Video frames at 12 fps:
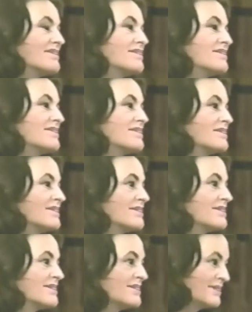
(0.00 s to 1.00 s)

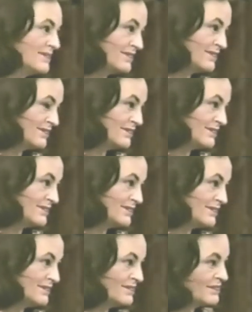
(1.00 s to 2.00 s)

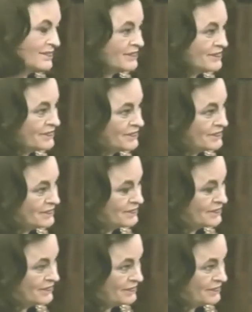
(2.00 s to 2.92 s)
Nobody speaks.